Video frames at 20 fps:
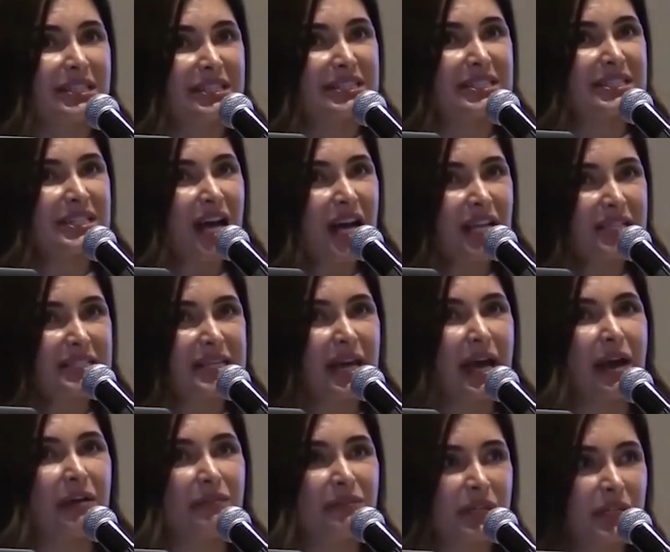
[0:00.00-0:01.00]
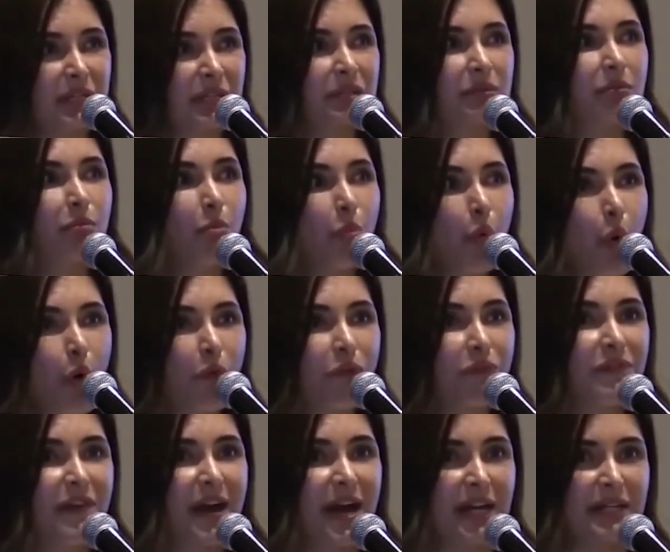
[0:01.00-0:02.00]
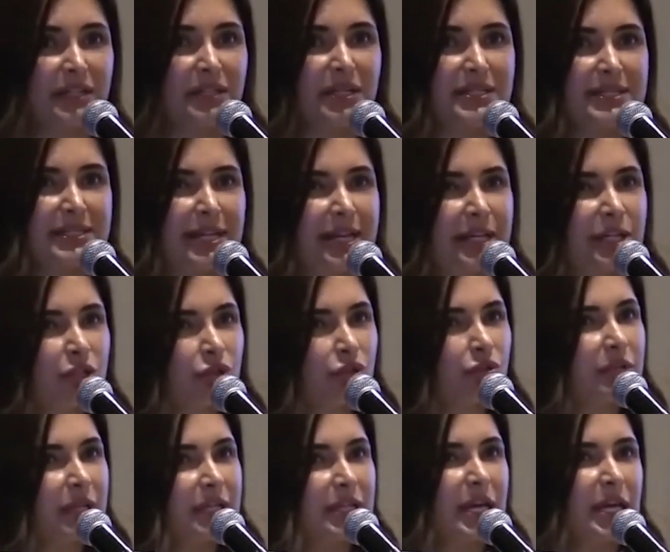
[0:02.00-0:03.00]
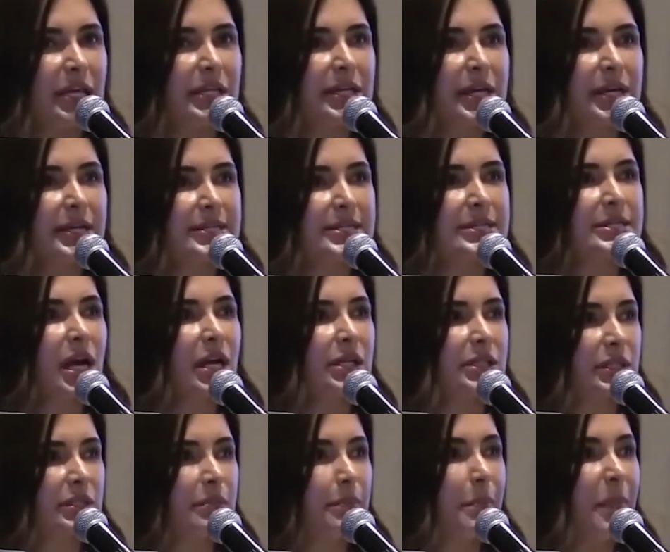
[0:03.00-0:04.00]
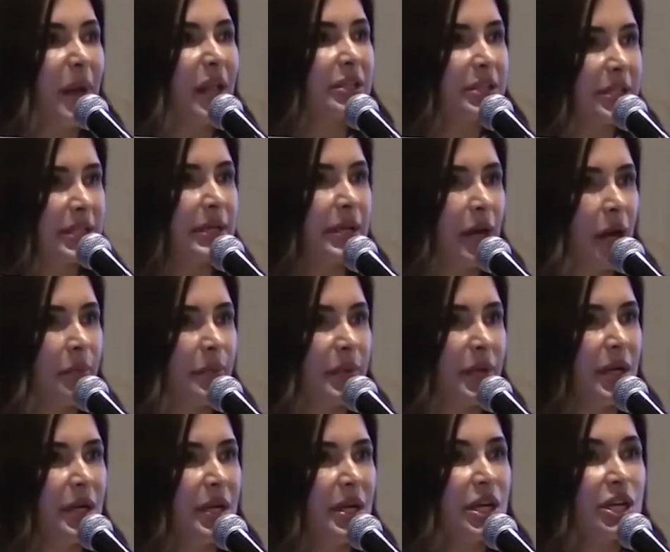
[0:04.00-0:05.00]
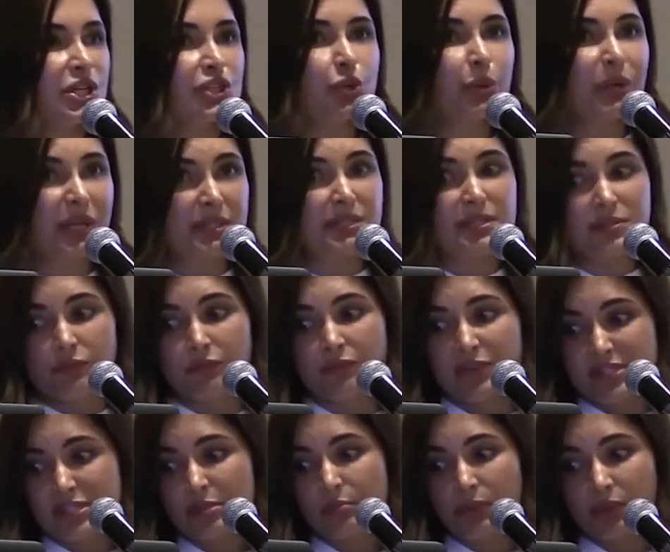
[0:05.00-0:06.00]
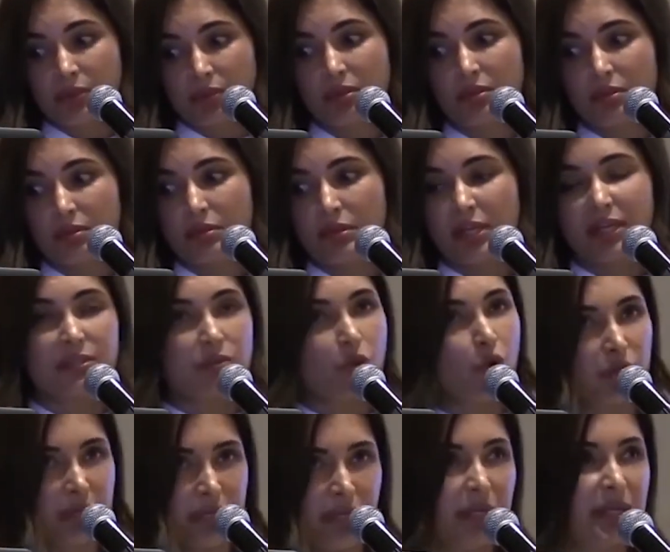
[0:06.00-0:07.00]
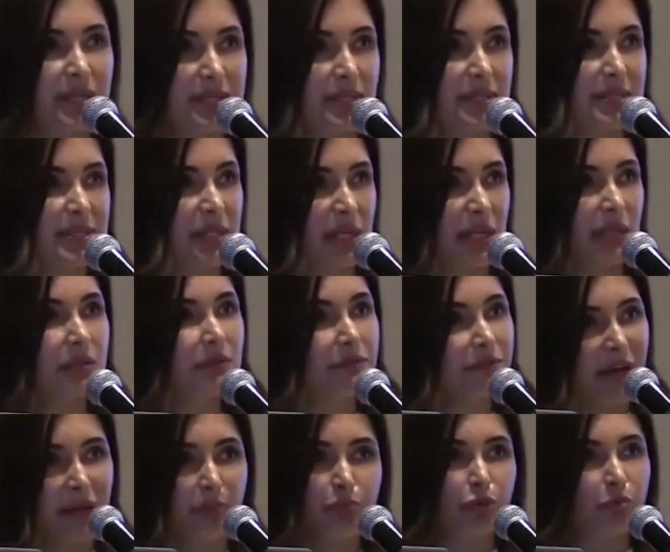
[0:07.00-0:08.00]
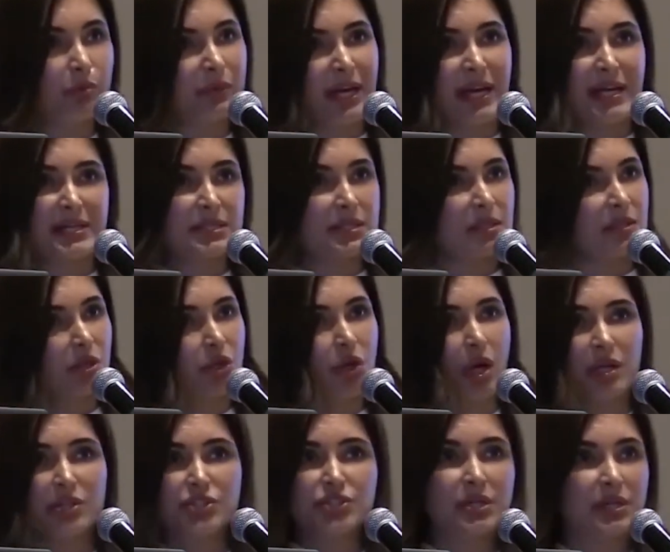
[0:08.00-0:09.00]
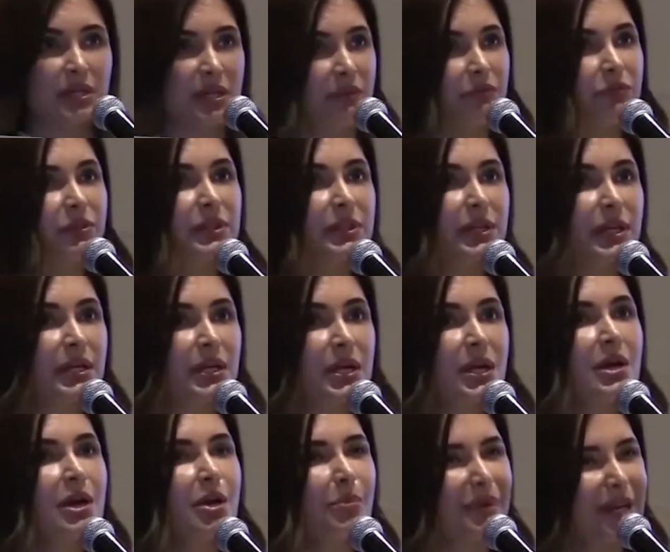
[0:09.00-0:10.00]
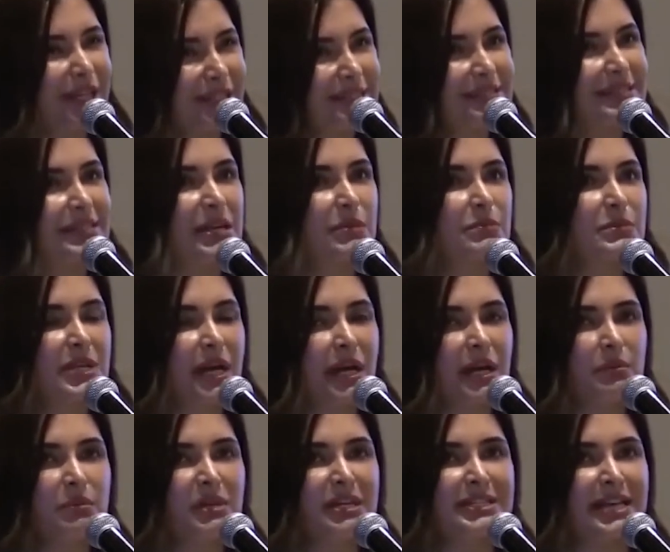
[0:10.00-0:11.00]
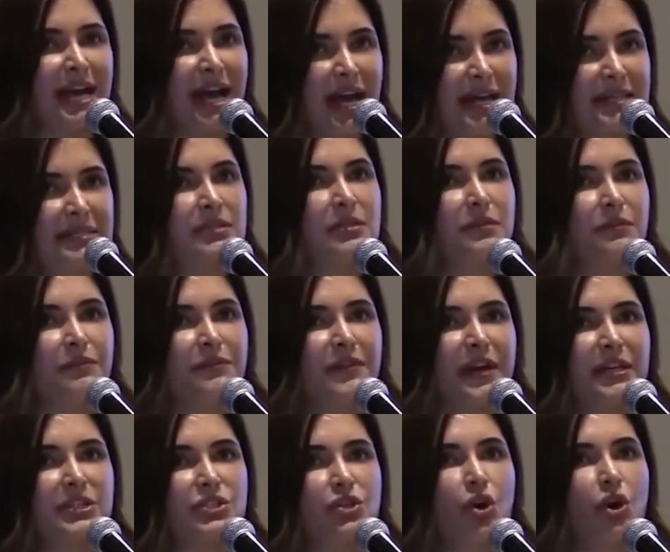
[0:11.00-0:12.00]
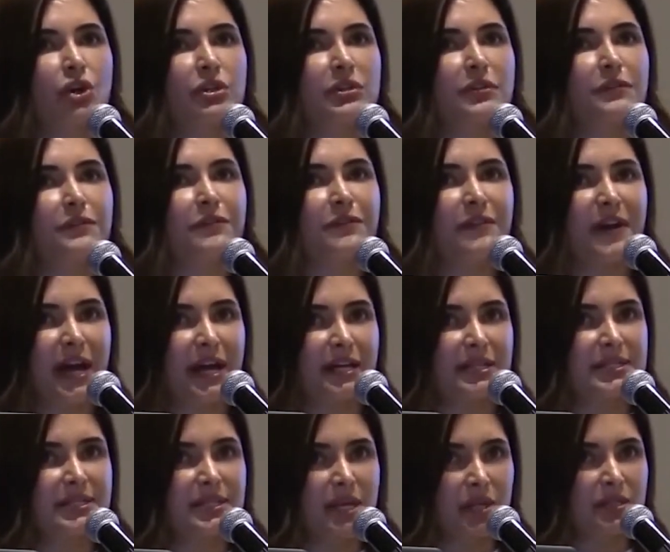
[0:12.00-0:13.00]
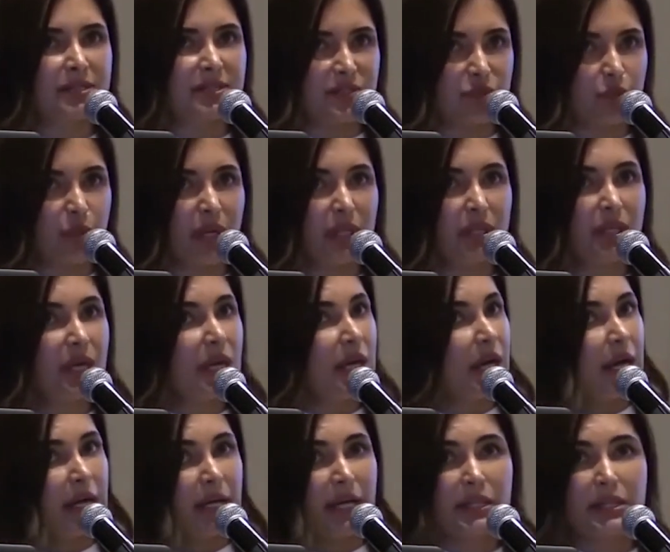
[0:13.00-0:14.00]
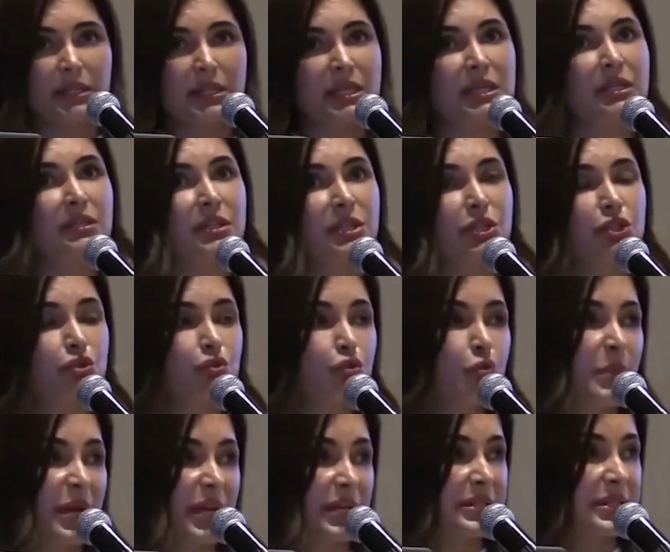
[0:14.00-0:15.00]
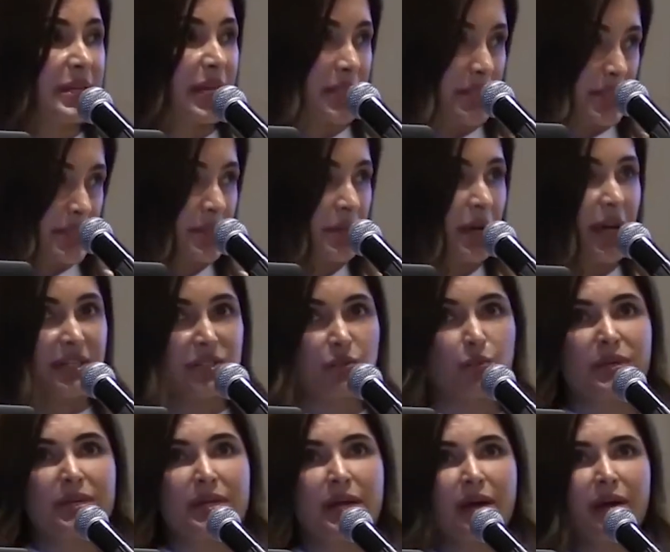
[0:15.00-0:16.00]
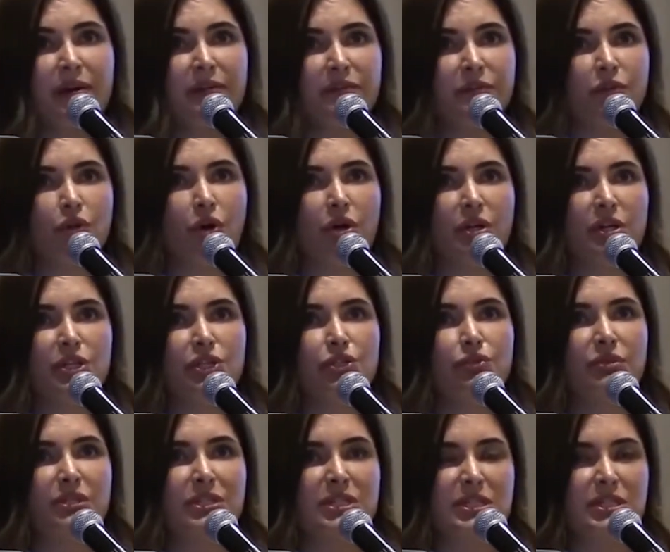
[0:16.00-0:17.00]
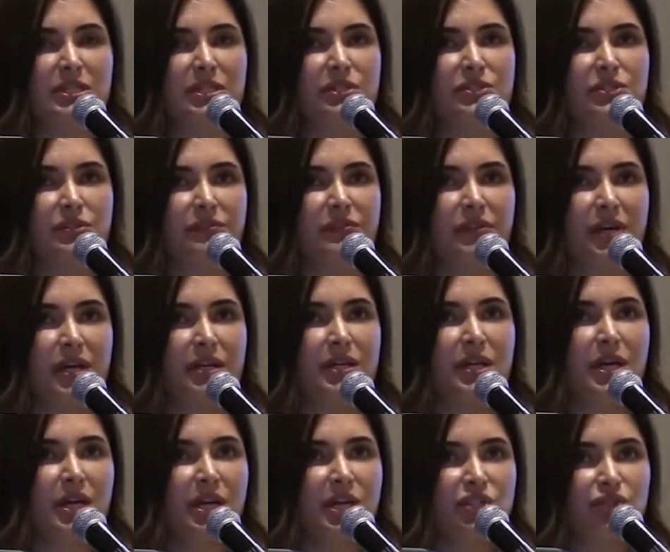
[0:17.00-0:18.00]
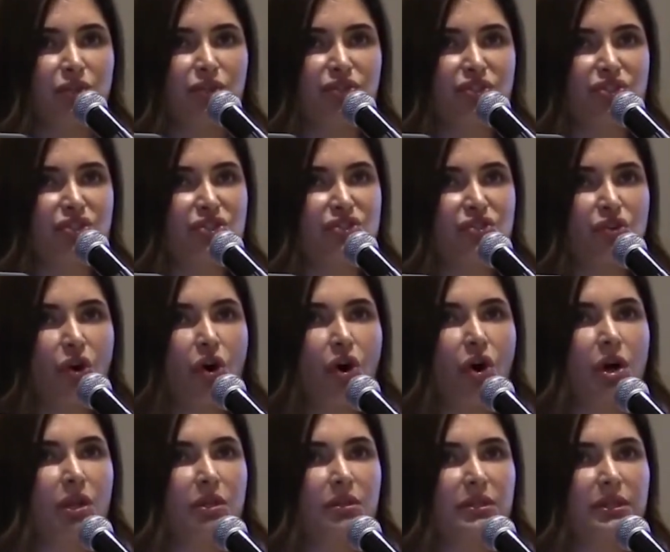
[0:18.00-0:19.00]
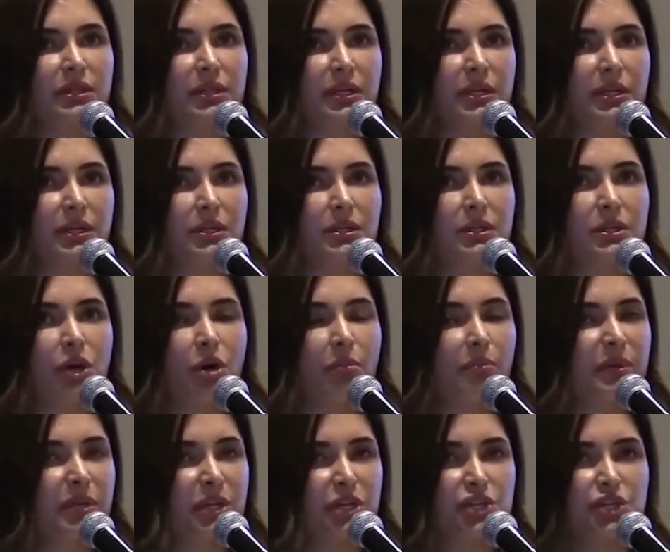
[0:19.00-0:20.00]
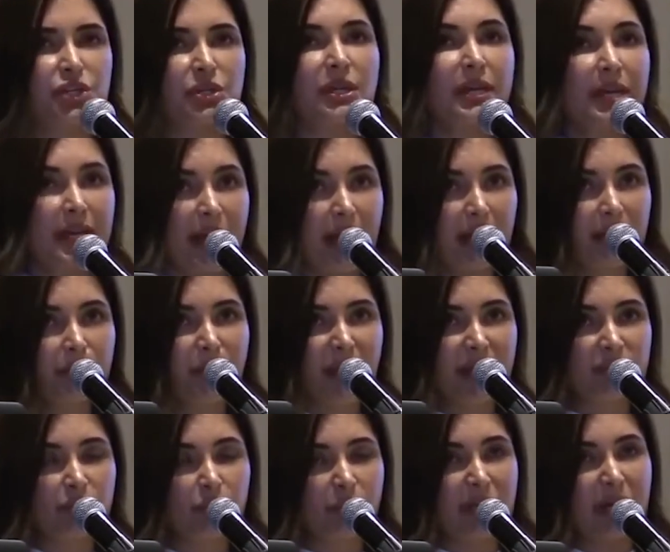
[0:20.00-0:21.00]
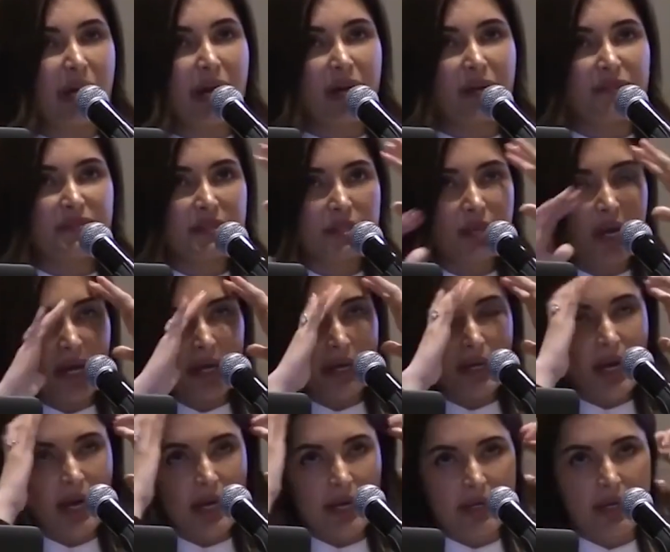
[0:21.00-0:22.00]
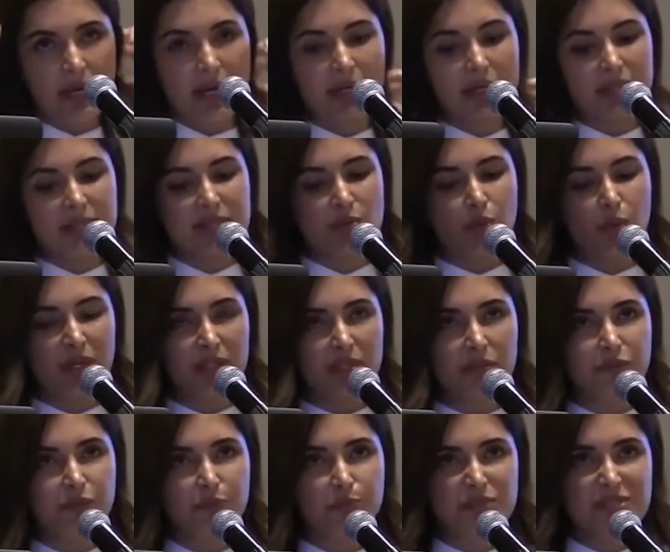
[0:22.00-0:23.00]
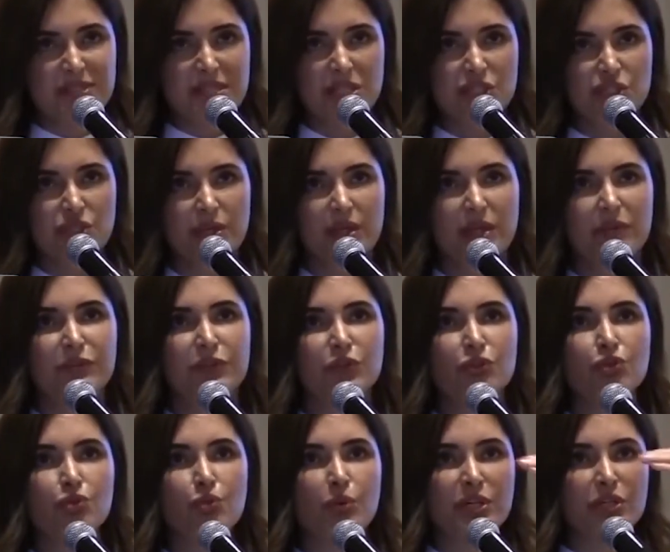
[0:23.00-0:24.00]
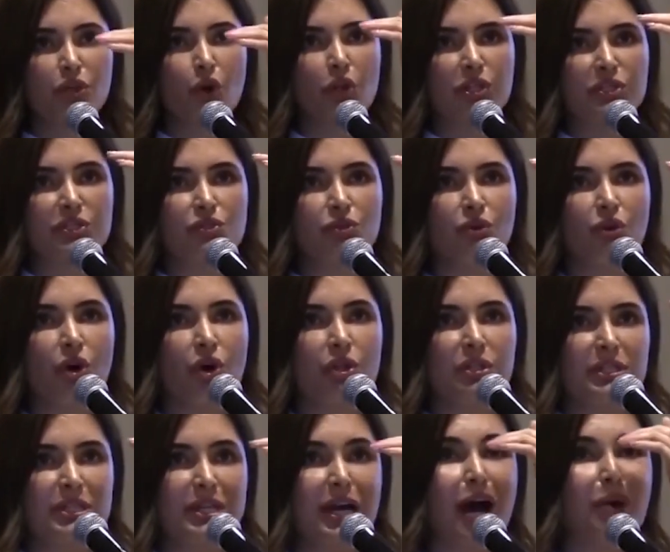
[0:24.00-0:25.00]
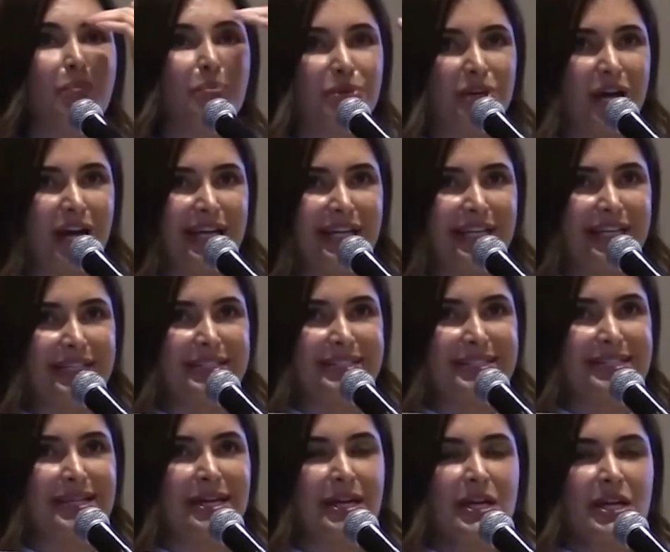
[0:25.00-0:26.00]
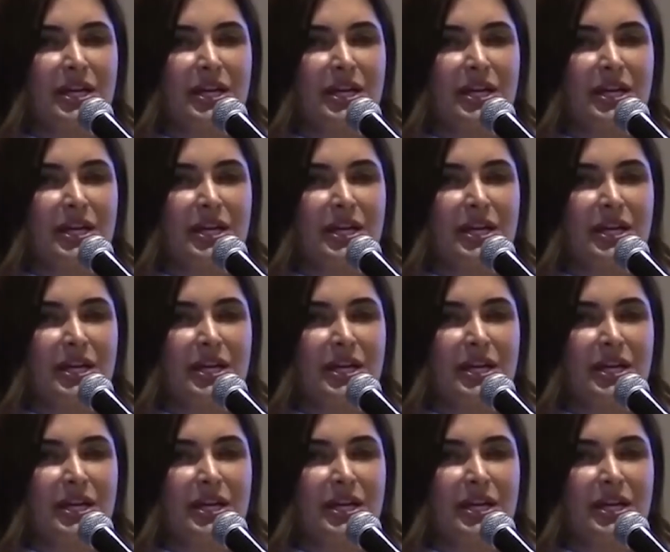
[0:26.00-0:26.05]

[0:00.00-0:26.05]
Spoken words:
it starts having more fat. It's like, that area has started bulking up. So it's visible that, okay, it's the skin, fibroblasts and the collagen and everything, but at the same time, it has an effect on the fat cells as well. And I think they do make sense as we have gone into the details of that. So this is all combination. And by the way, it's a wonderful procedure if you do it also on the upper eyelids.